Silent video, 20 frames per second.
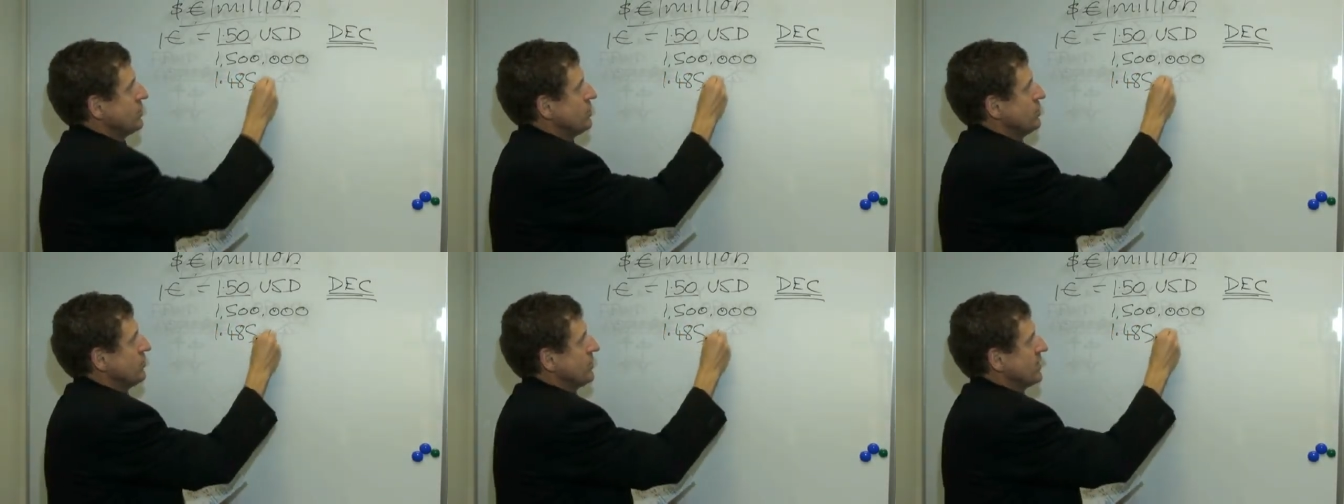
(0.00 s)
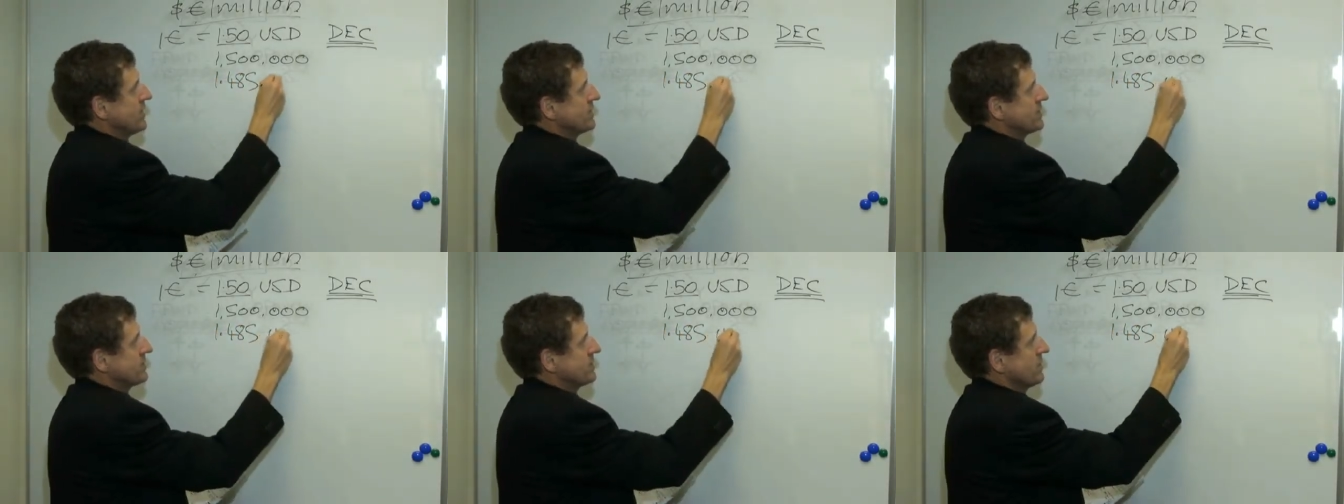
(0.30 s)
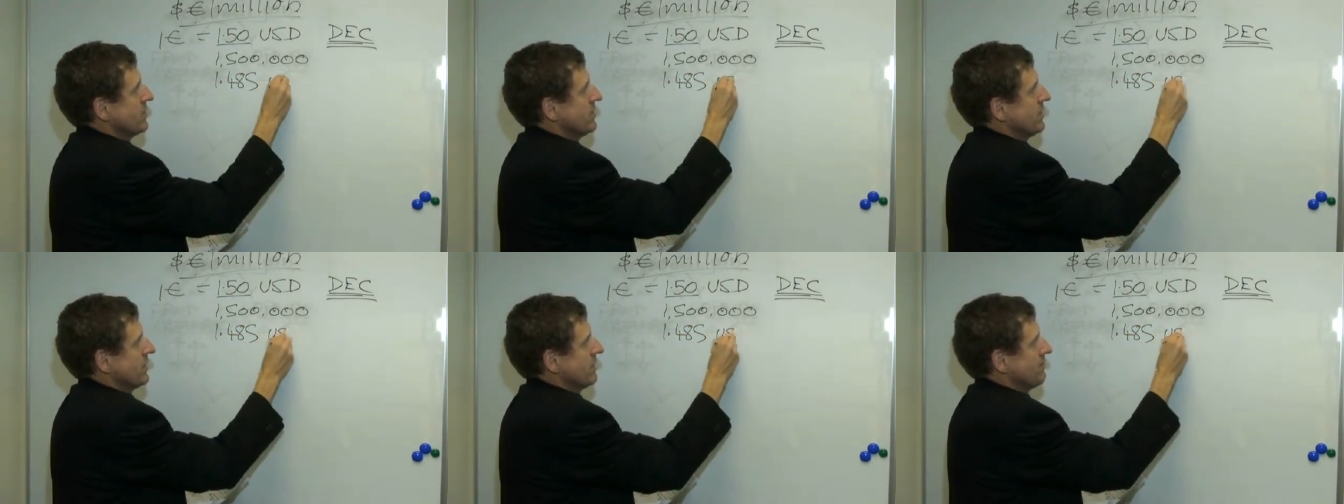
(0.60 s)
US
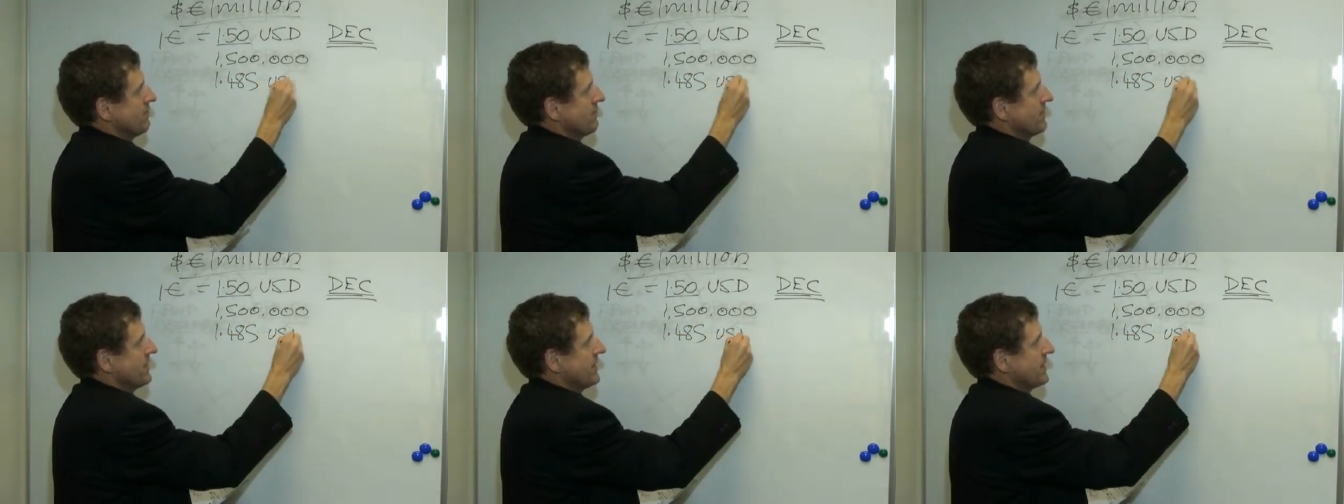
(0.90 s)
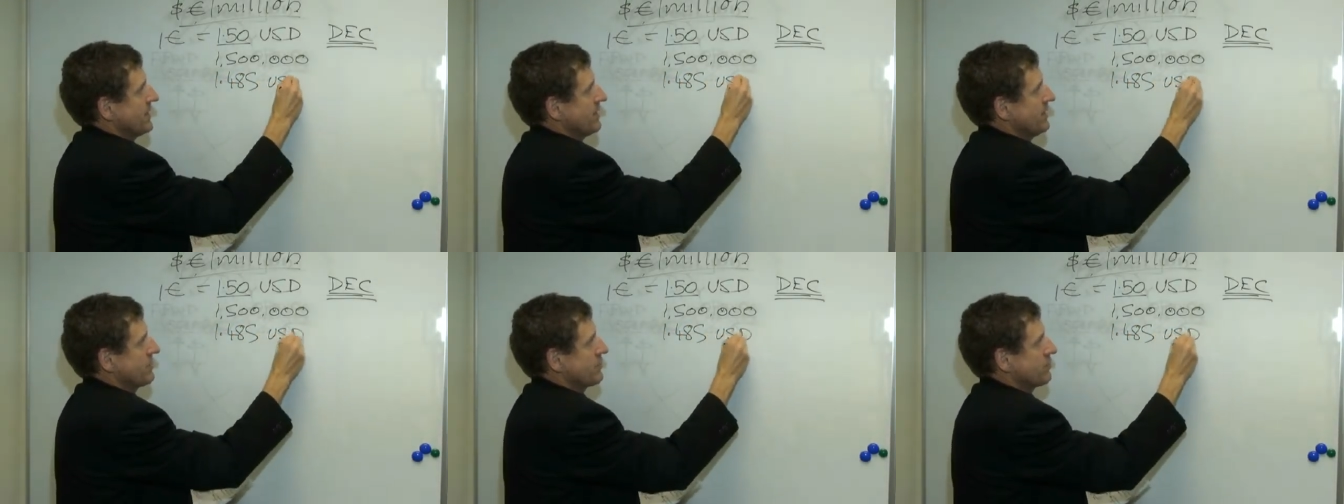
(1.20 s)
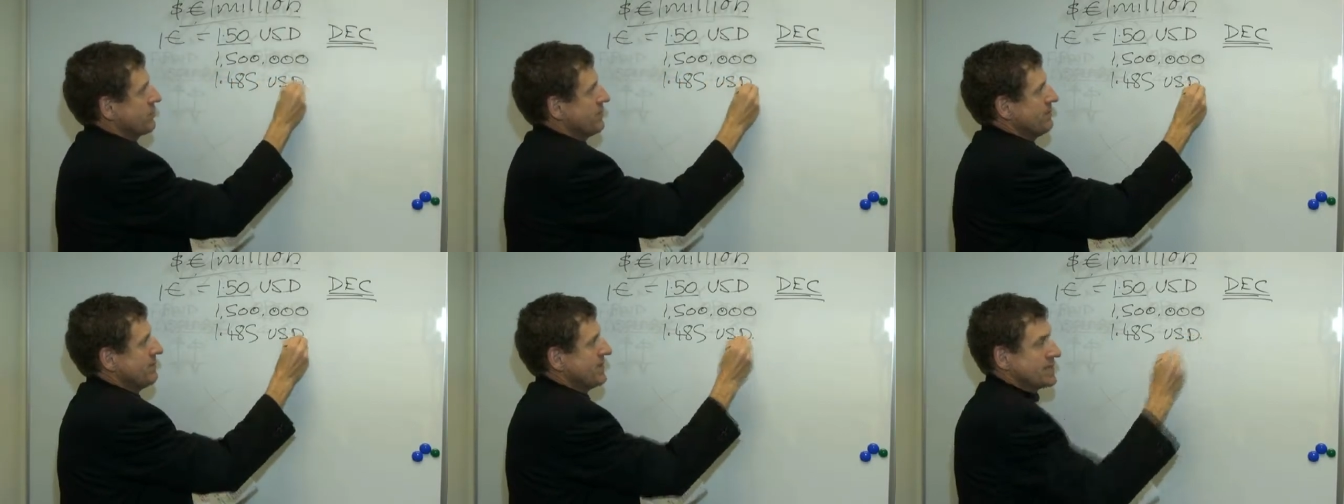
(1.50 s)
dollar in
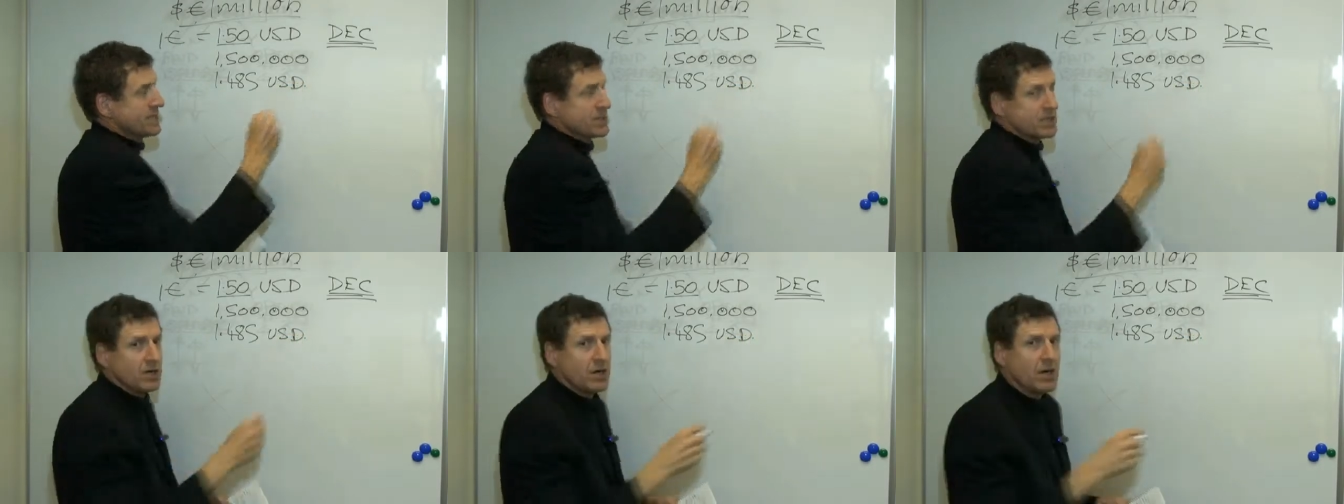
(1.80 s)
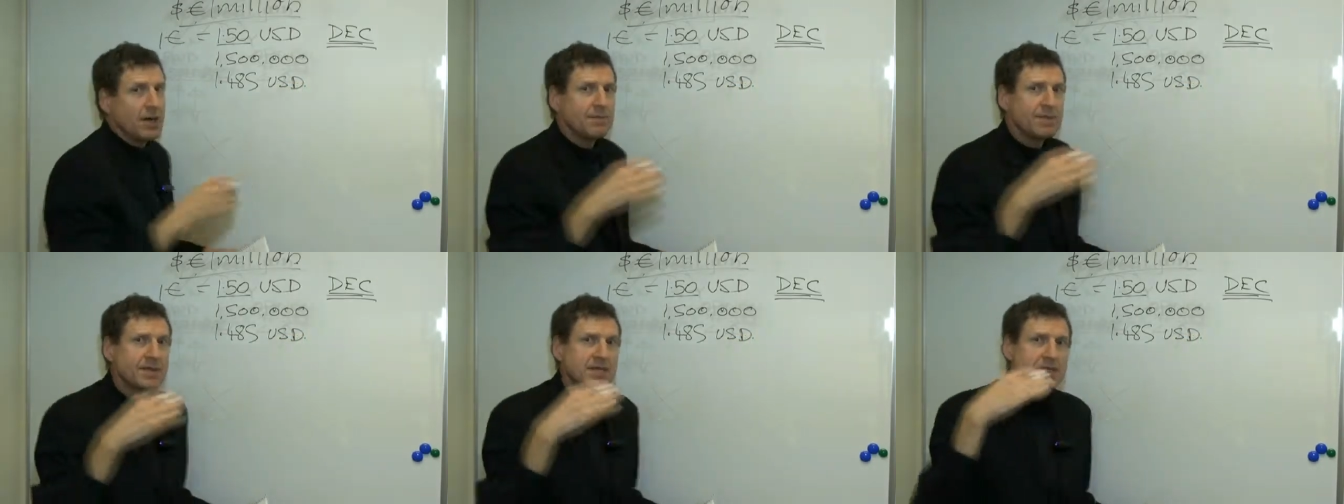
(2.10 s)
3 months' time.